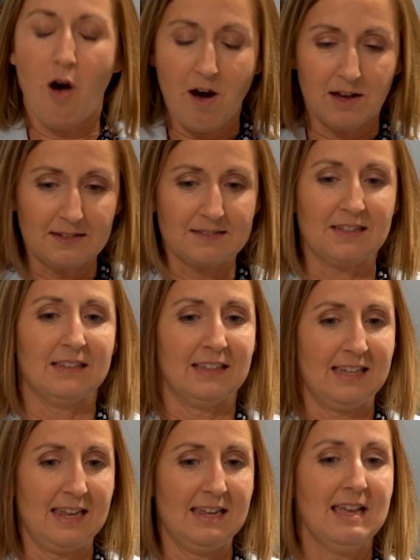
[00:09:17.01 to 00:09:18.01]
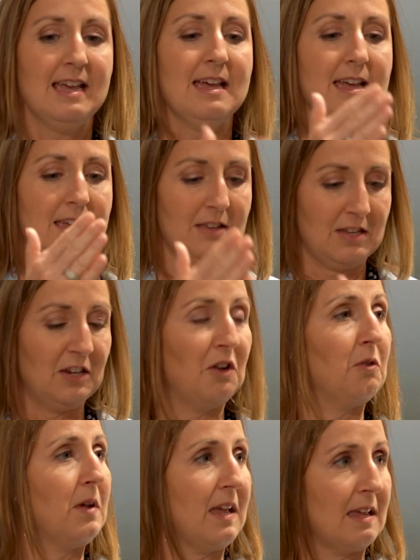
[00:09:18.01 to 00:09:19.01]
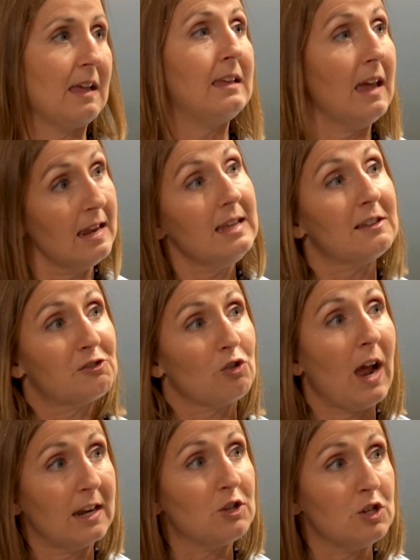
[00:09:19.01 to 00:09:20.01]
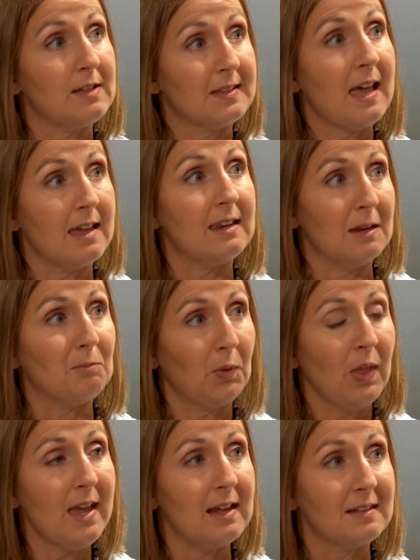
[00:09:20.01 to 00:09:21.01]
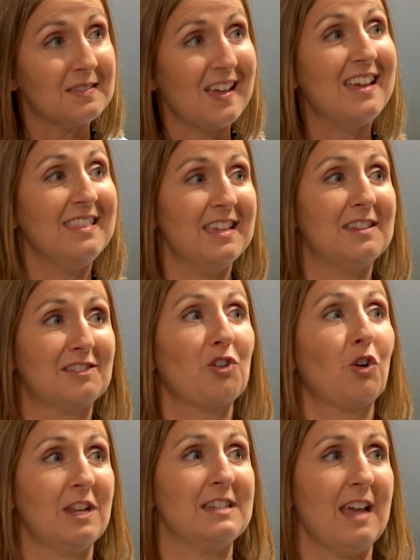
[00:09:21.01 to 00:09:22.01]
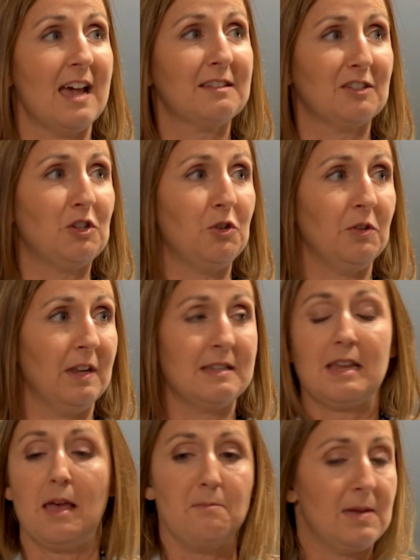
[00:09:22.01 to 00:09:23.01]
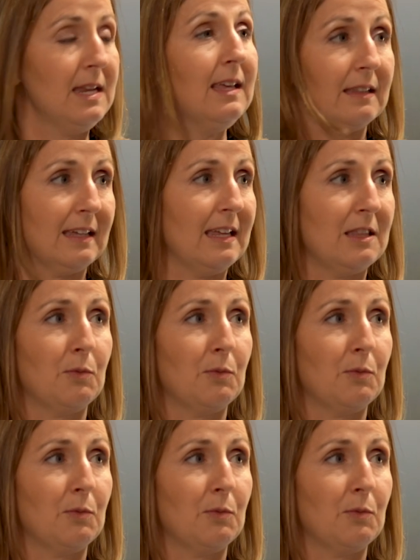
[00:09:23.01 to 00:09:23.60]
Constantly, getting a strategy set and in place and then starting to execute it immediately.